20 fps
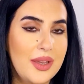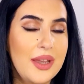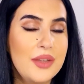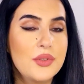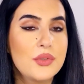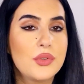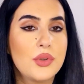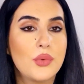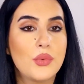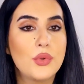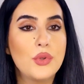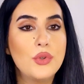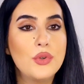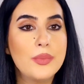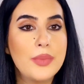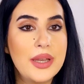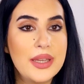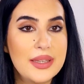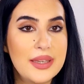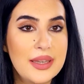I don't know, you
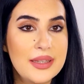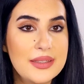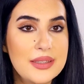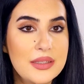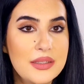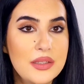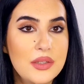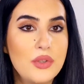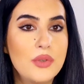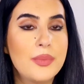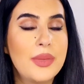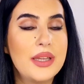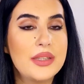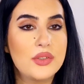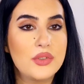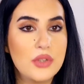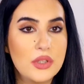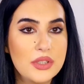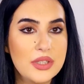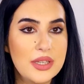might get it, you
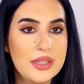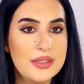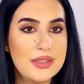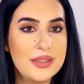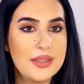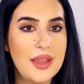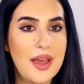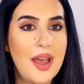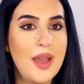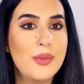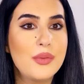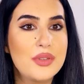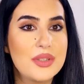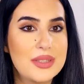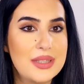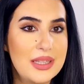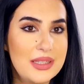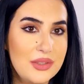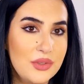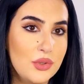might not get it. I'm
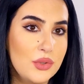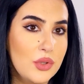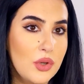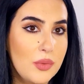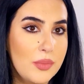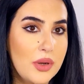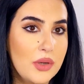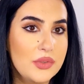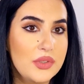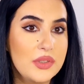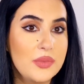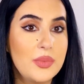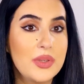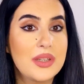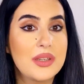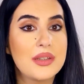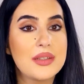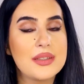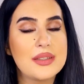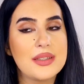just letting you know about it
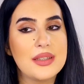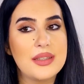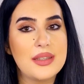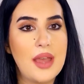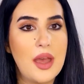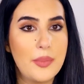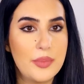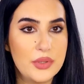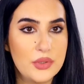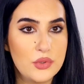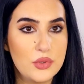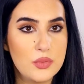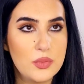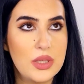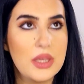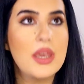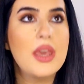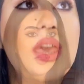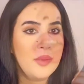because it happened to me.